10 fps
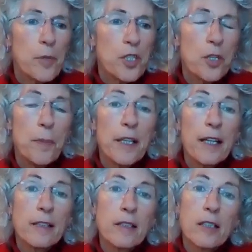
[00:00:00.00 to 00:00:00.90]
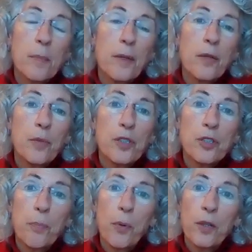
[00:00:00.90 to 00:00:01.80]
She began sleeping with
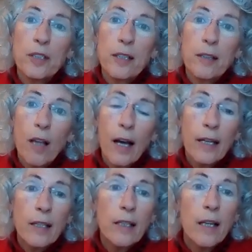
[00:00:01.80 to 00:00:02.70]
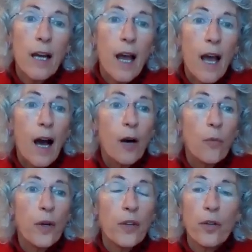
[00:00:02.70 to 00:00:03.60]
supports and lying.
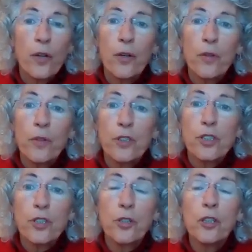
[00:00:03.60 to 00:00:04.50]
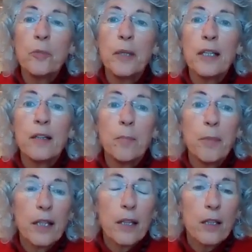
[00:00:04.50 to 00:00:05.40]
With her sternum in the
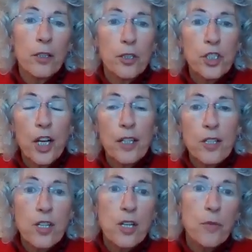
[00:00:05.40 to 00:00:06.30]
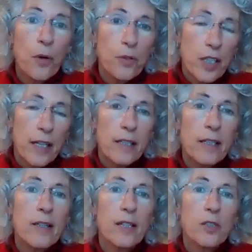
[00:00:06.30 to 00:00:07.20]
middle, her chest
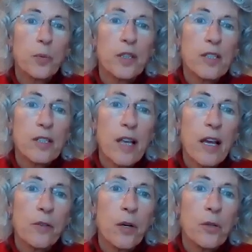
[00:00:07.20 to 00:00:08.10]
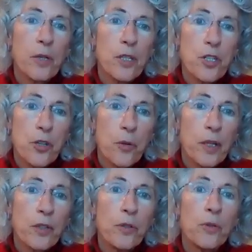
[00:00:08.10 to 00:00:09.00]
derotated. That's what this arrow is
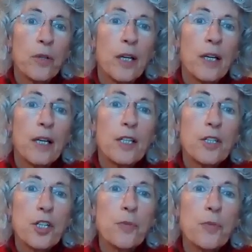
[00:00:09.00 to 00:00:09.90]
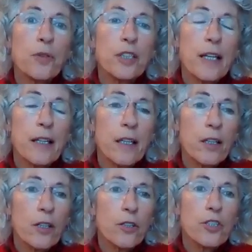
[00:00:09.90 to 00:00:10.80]
showing you,
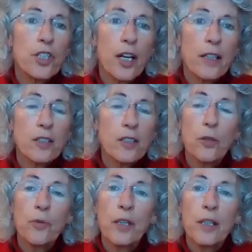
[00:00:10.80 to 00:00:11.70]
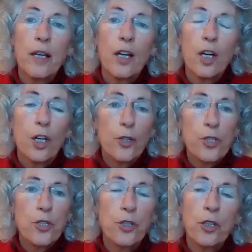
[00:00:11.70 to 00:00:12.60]
derotating her chest so that her
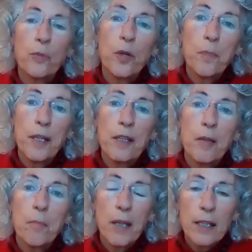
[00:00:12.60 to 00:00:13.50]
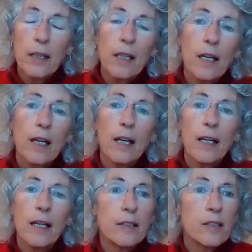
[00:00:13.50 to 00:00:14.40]
sternum would be in the middle
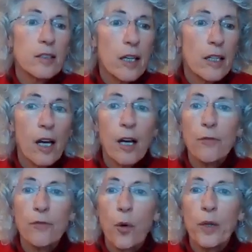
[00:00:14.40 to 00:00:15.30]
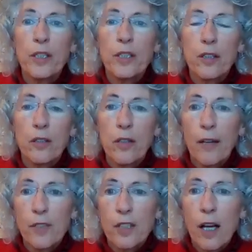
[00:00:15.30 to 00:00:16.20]
instead of going to the
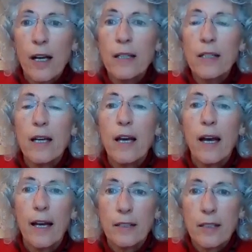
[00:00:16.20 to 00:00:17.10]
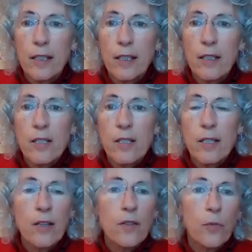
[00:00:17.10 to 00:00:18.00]
left side as it is
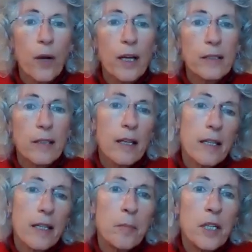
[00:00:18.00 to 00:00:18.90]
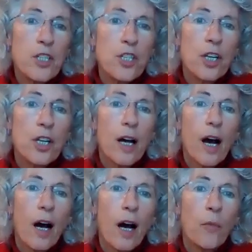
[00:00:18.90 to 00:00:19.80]
in the right side image.
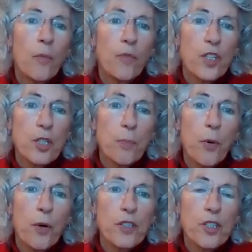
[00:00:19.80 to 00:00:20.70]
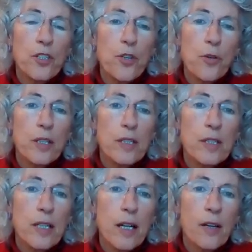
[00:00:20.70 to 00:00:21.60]
The supports, as you can
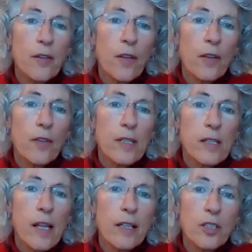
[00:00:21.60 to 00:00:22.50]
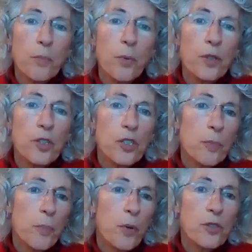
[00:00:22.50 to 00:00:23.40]
see, other than this leg support, the
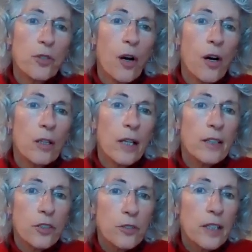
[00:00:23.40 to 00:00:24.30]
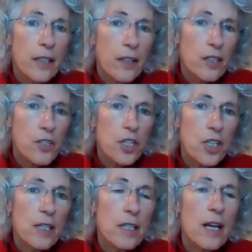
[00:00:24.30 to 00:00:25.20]
supports are all underneath the
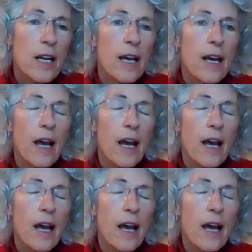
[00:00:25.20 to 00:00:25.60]
sheet.